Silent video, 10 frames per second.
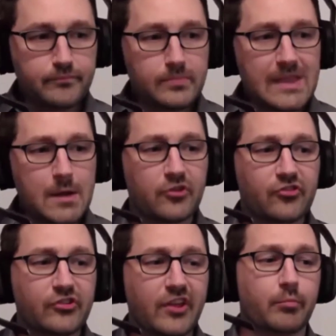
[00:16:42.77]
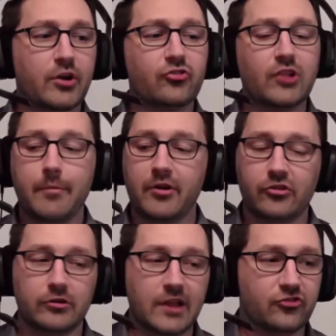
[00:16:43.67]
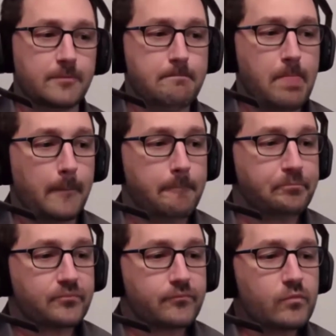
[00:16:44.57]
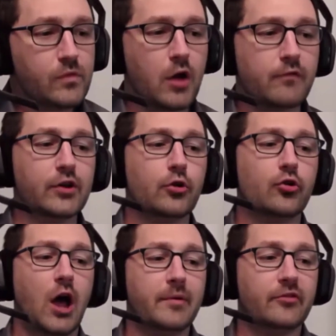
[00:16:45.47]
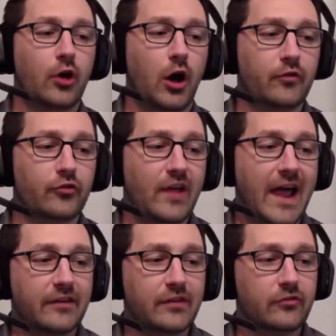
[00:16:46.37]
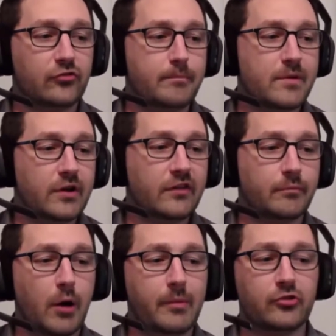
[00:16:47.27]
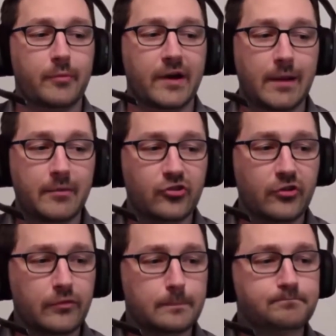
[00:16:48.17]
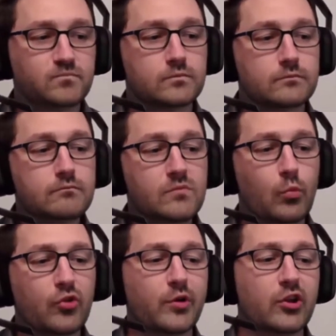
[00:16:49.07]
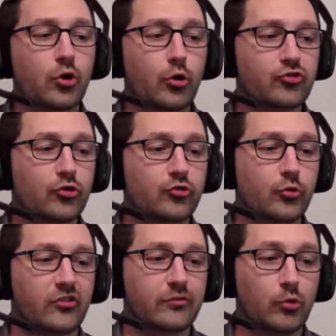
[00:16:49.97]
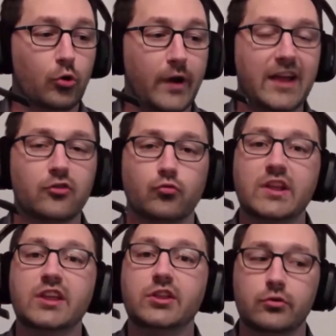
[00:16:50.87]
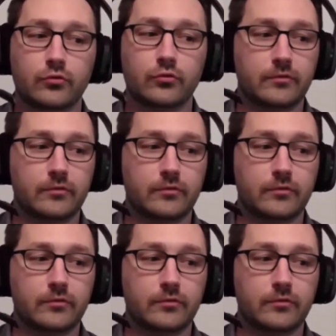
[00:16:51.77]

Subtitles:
which to say the British Library's collection on Flickr Commons offers access to millions of public domain images, which we encourage you to explore and reuse.